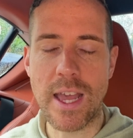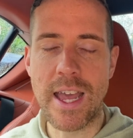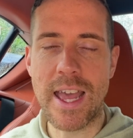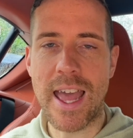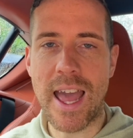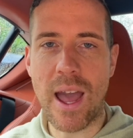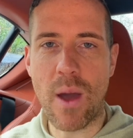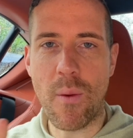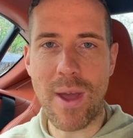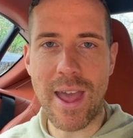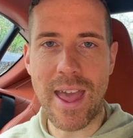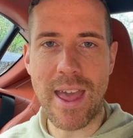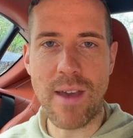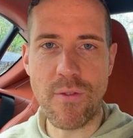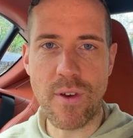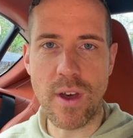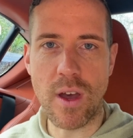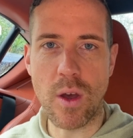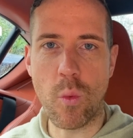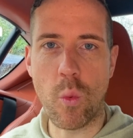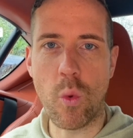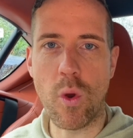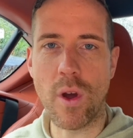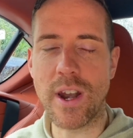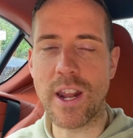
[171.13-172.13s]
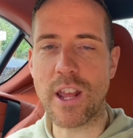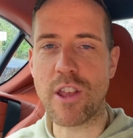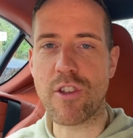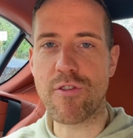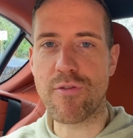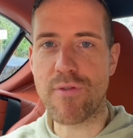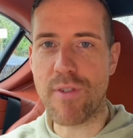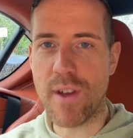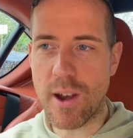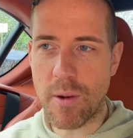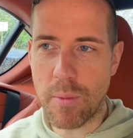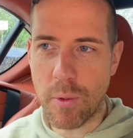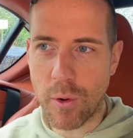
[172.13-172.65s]
However, what an
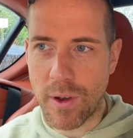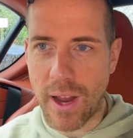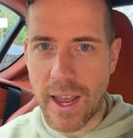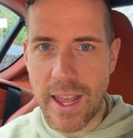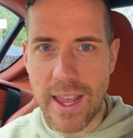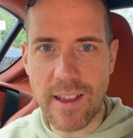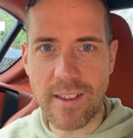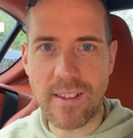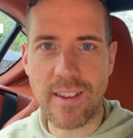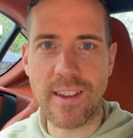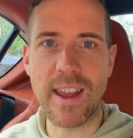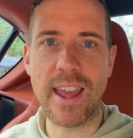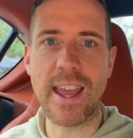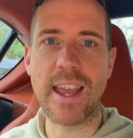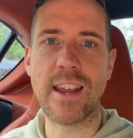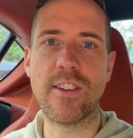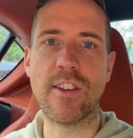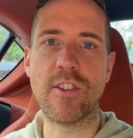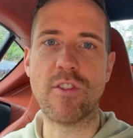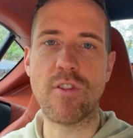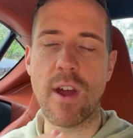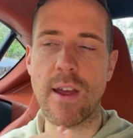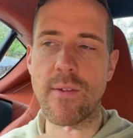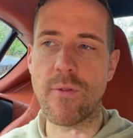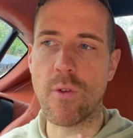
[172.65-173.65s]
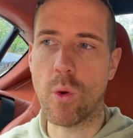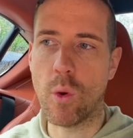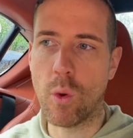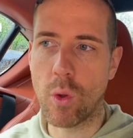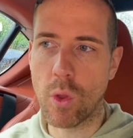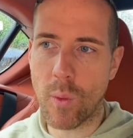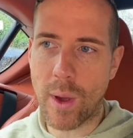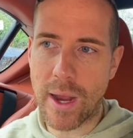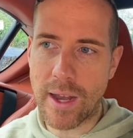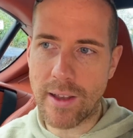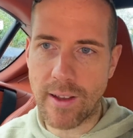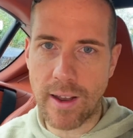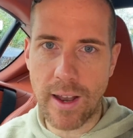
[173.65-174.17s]
incredible day yesterday to drive all the
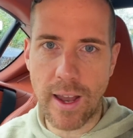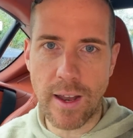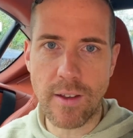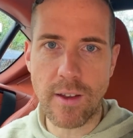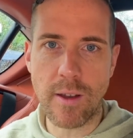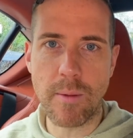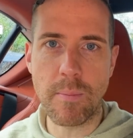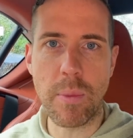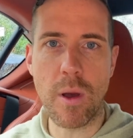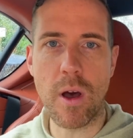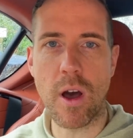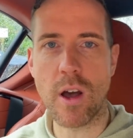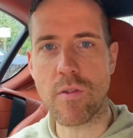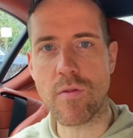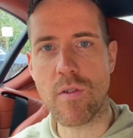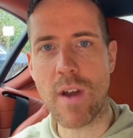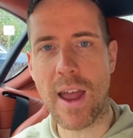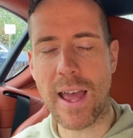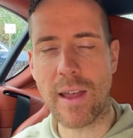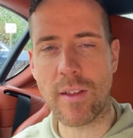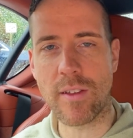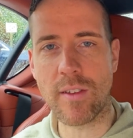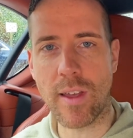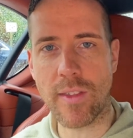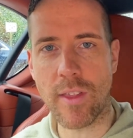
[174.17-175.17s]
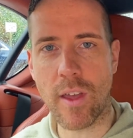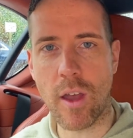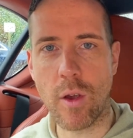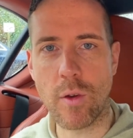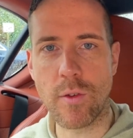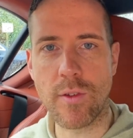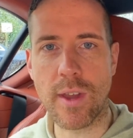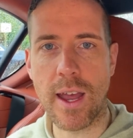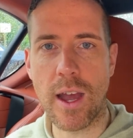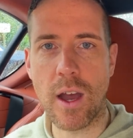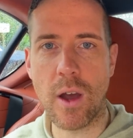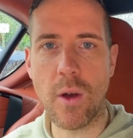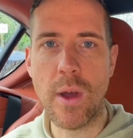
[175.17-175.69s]
way into London, park right outside the
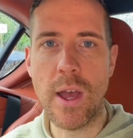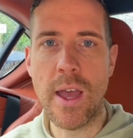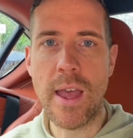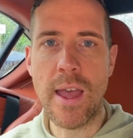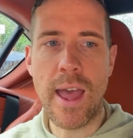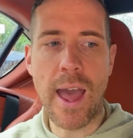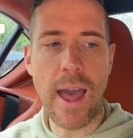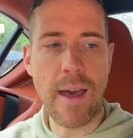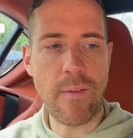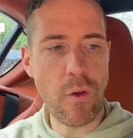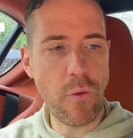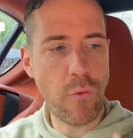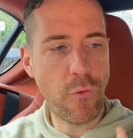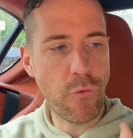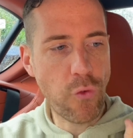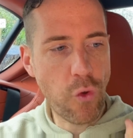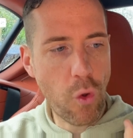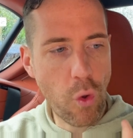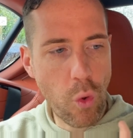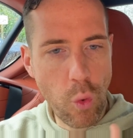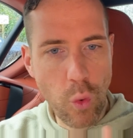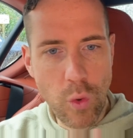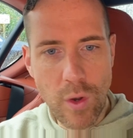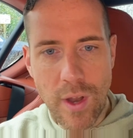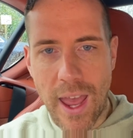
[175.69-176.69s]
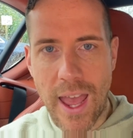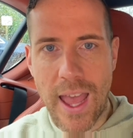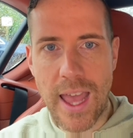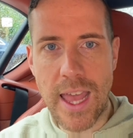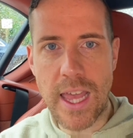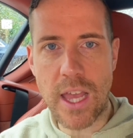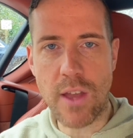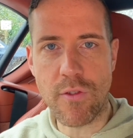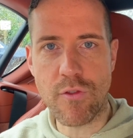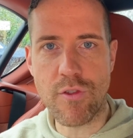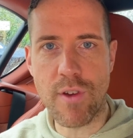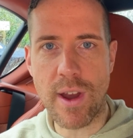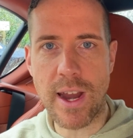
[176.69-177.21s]
hotel, have a full day
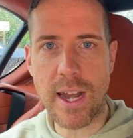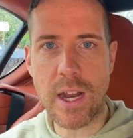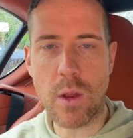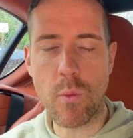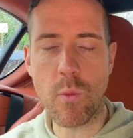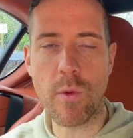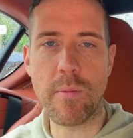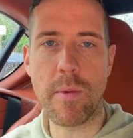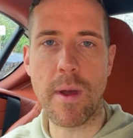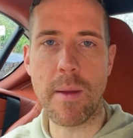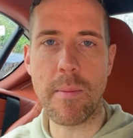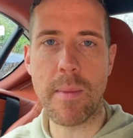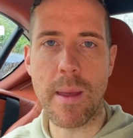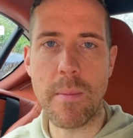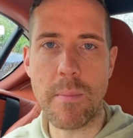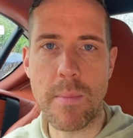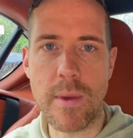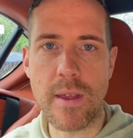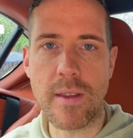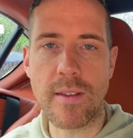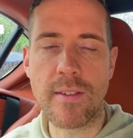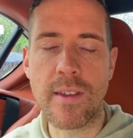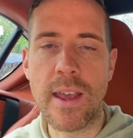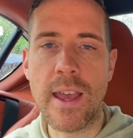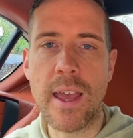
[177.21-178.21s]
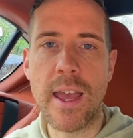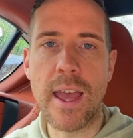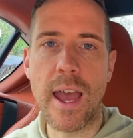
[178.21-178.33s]
of training with my members,